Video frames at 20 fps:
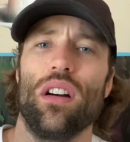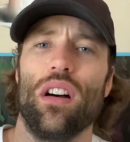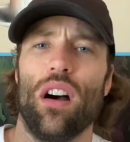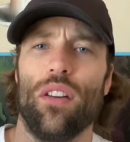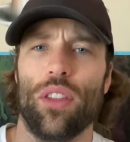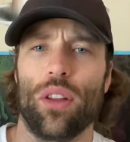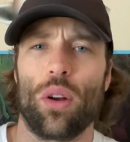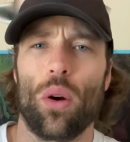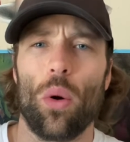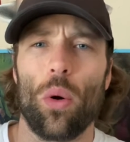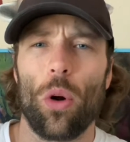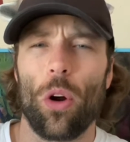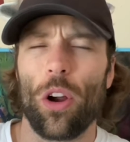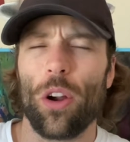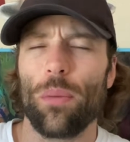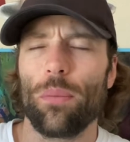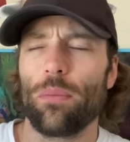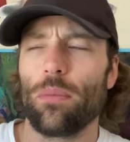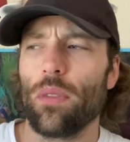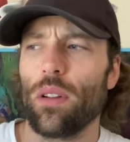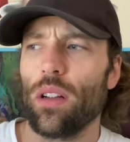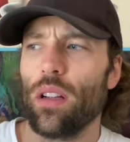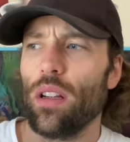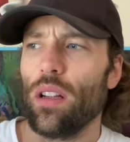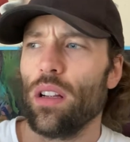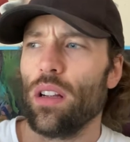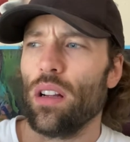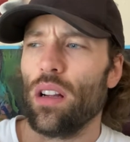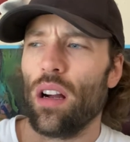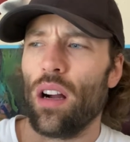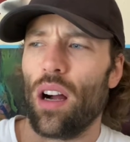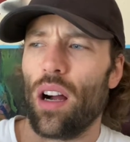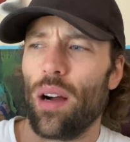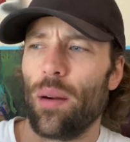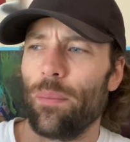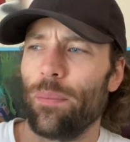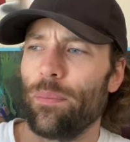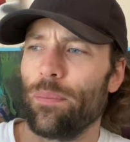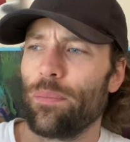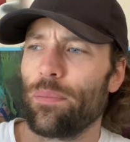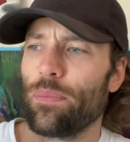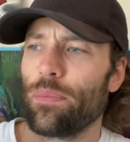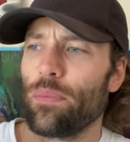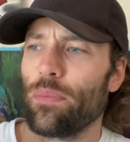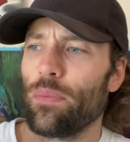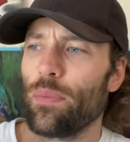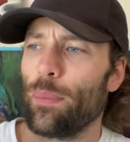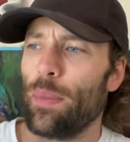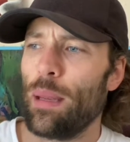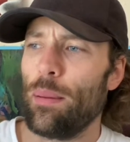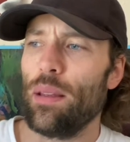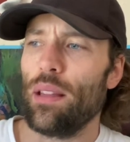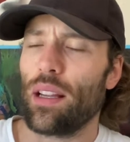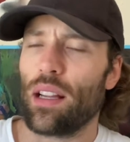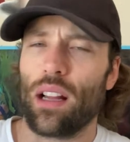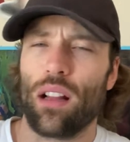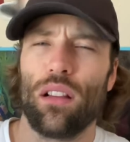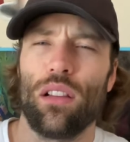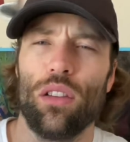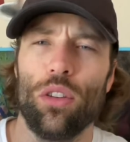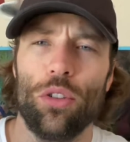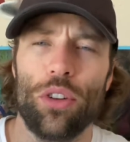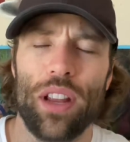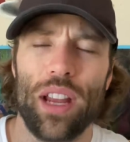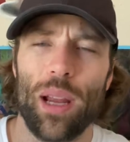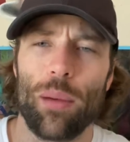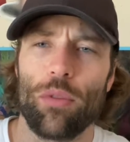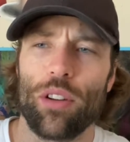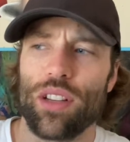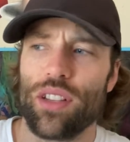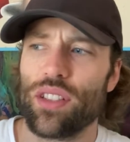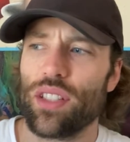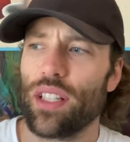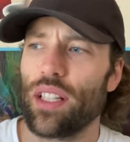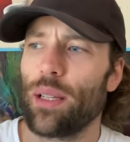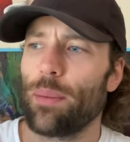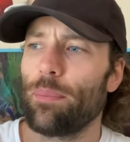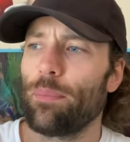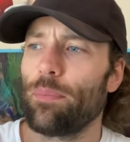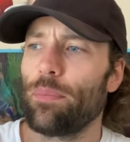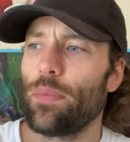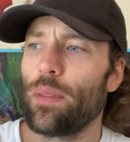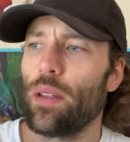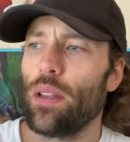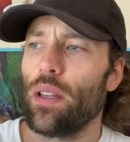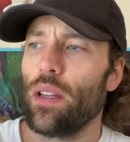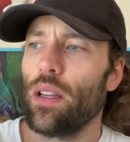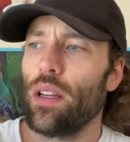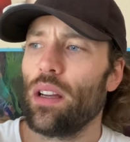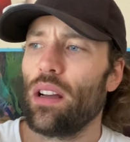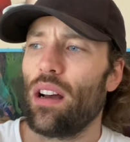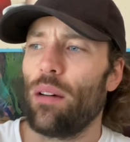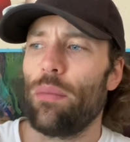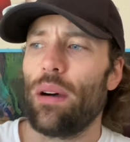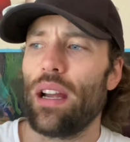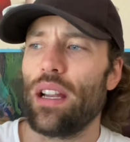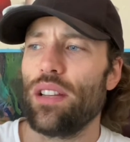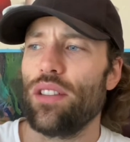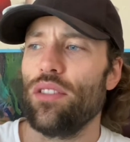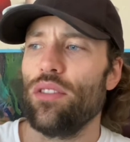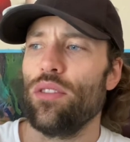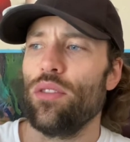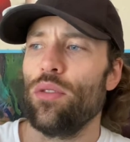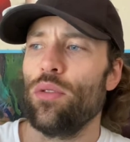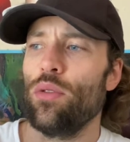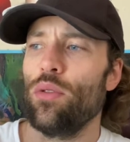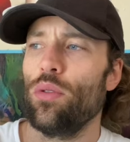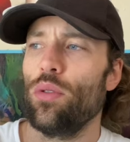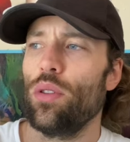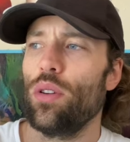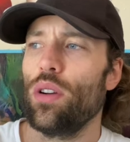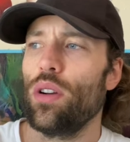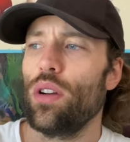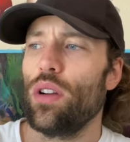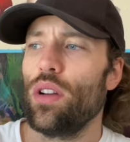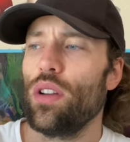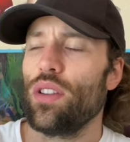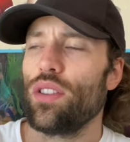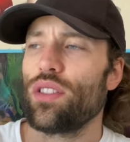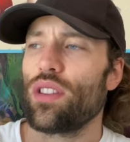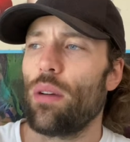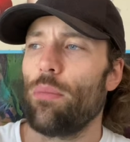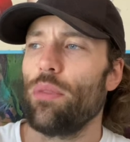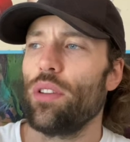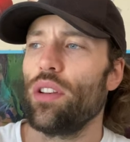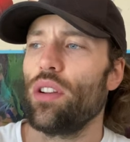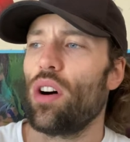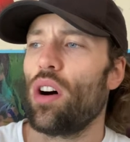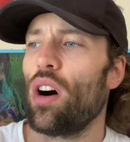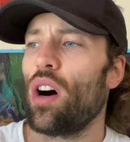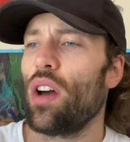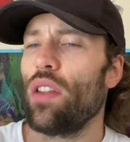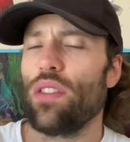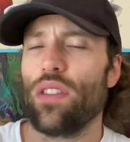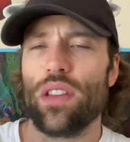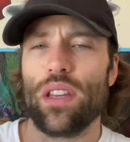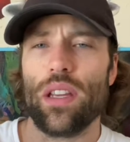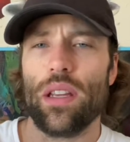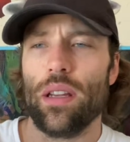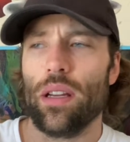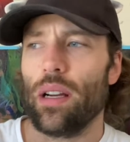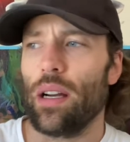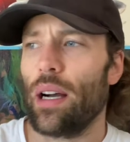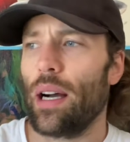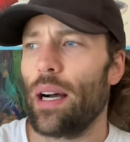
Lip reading: of the core, maybe like a glute ham raise setup. I might do something on the